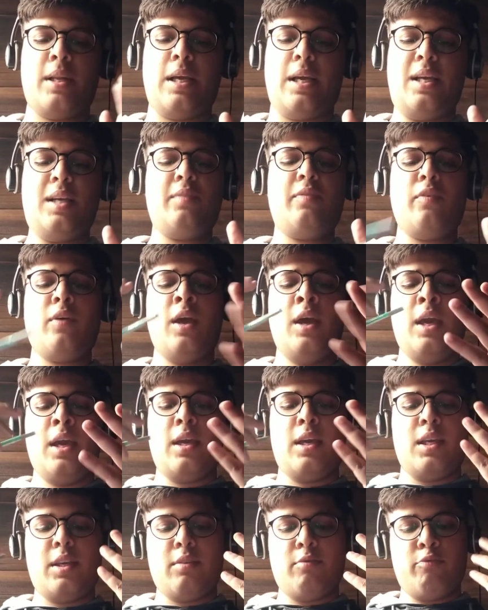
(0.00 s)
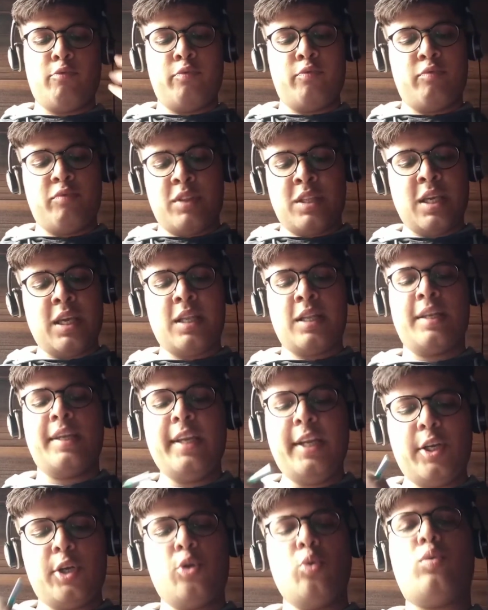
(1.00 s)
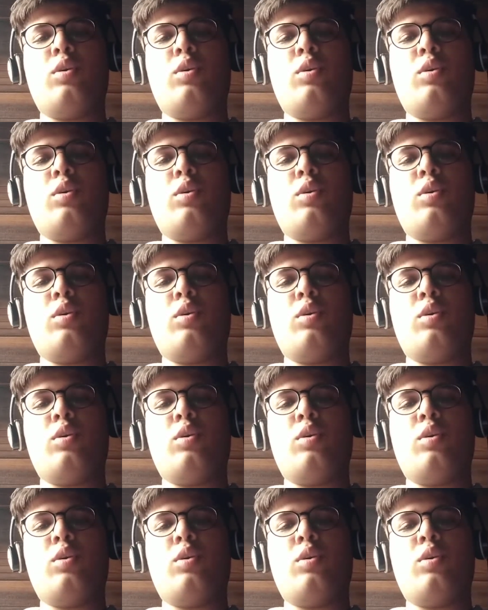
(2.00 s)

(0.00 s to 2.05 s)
have, they need to